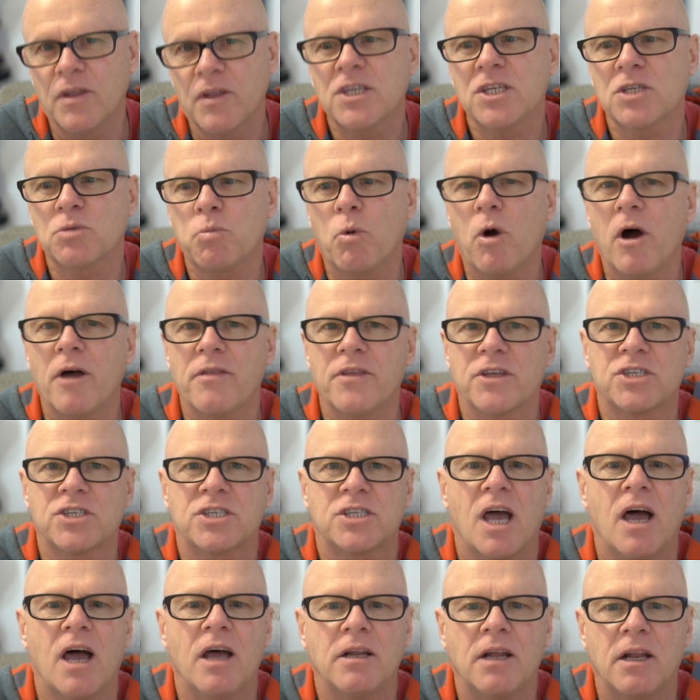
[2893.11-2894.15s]
And this is why the
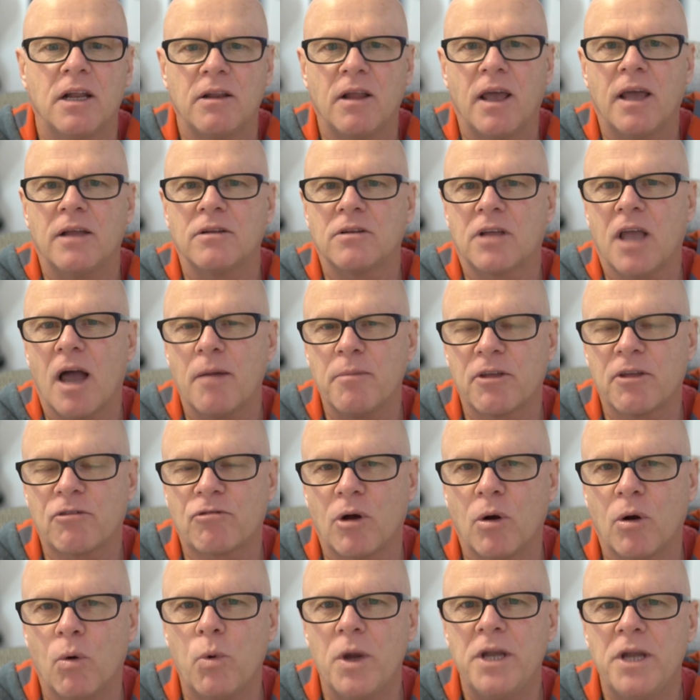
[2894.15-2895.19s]
sun and, and coming
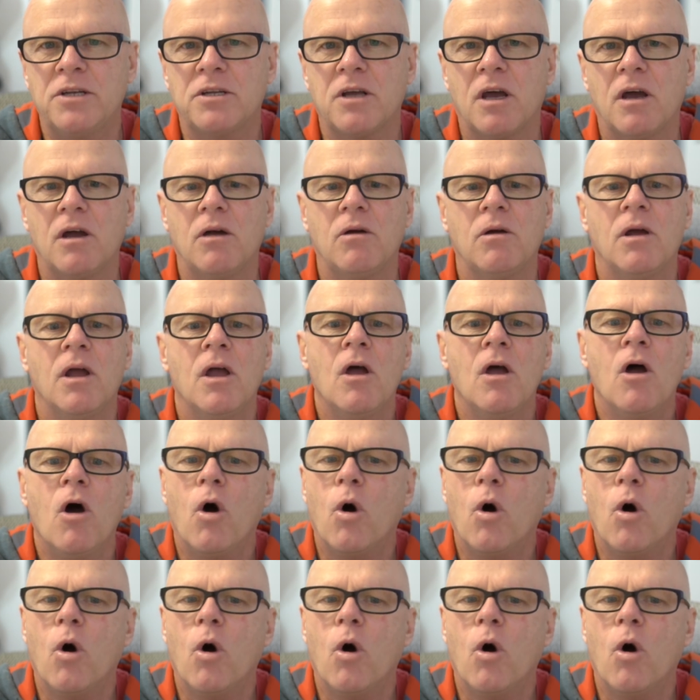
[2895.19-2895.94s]
through a window